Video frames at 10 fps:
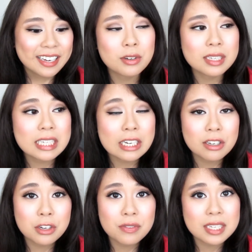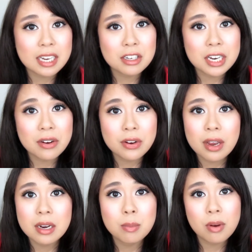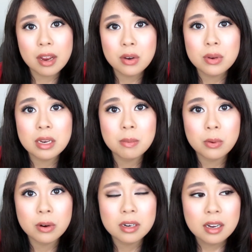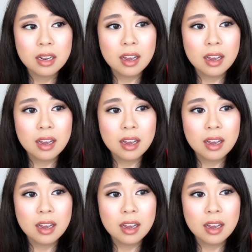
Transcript: This year UVSA Ontario had a brand new e-board,